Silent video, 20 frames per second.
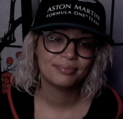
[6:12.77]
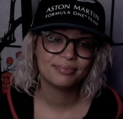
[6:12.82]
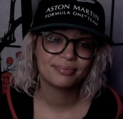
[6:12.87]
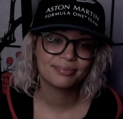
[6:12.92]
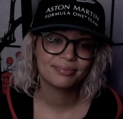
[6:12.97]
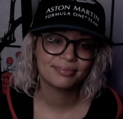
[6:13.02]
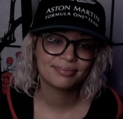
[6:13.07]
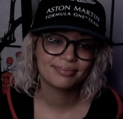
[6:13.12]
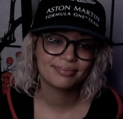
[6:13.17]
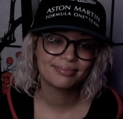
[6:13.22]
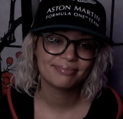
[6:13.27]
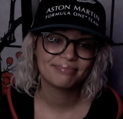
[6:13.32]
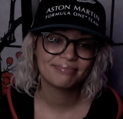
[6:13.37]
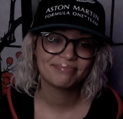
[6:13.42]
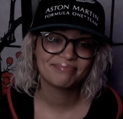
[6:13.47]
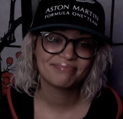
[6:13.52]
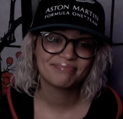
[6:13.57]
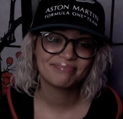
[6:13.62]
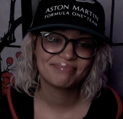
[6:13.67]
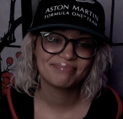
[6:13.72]

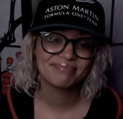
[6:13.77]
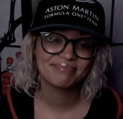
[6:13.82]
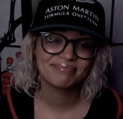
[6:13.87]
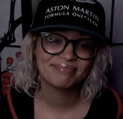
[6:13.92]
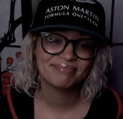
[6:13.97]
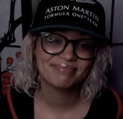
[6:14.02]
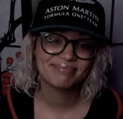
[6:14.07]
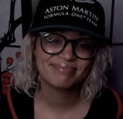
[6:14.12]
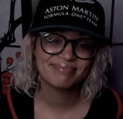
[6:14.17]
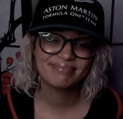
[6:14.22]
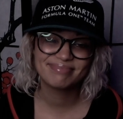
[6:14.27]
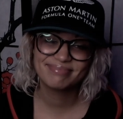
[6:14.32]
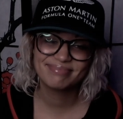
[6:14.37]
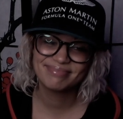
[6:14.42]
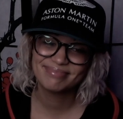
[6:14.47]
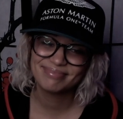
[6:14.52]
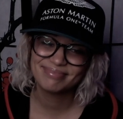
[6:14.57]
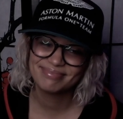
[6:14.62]
No one is speaking in this clip.